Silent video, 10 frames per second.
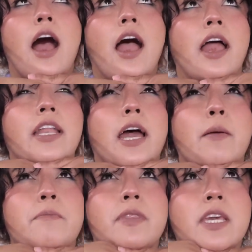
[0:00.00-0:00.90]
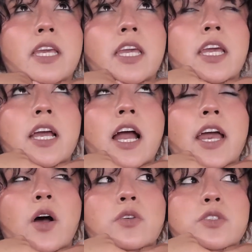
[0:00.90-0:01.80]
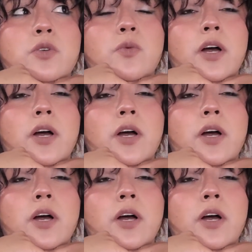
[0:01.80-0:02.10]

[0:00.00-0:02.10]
And I'm thinking I also